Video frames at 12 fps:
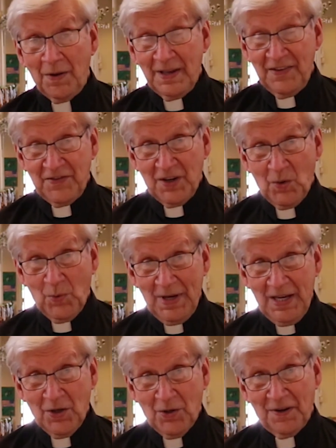is it a
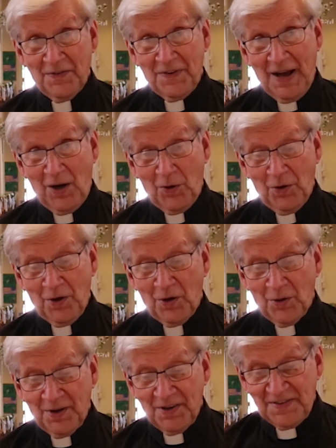weed or a flower
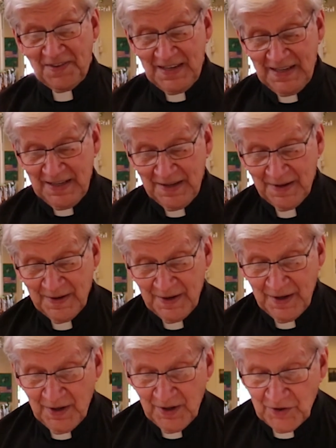or a seed?
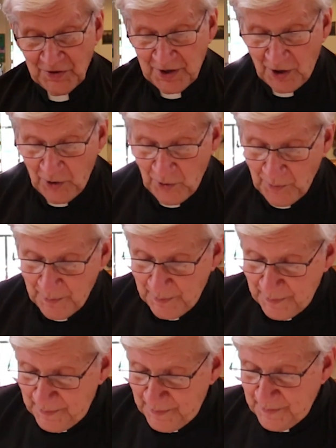
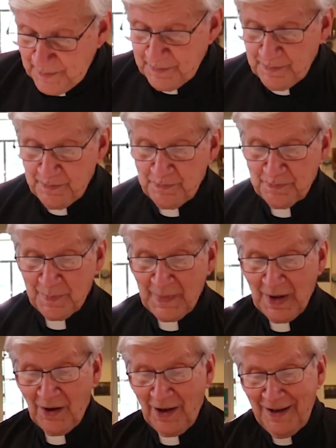So
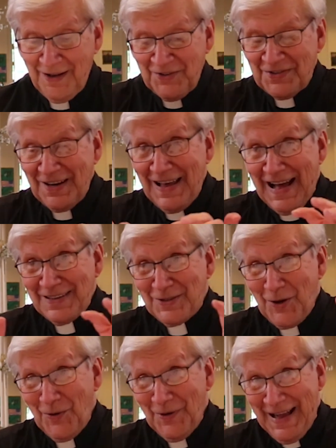There's a lot
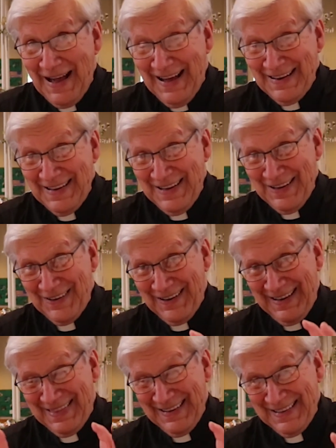going on here,
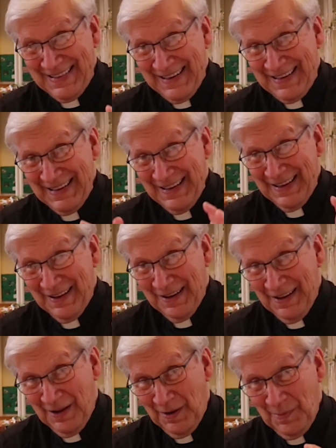I think, that
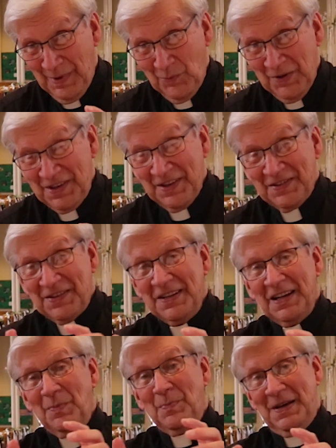with this
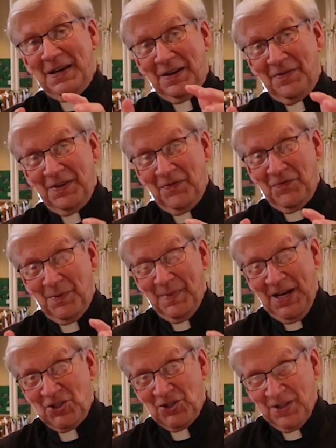little bit of
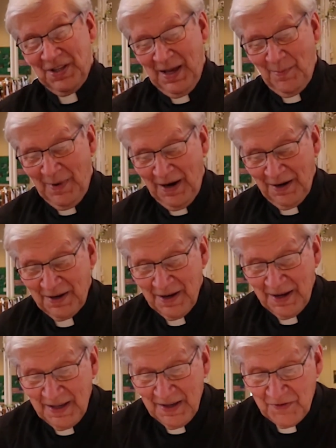information that
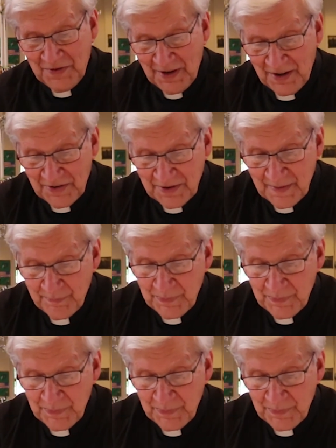Mark gives us.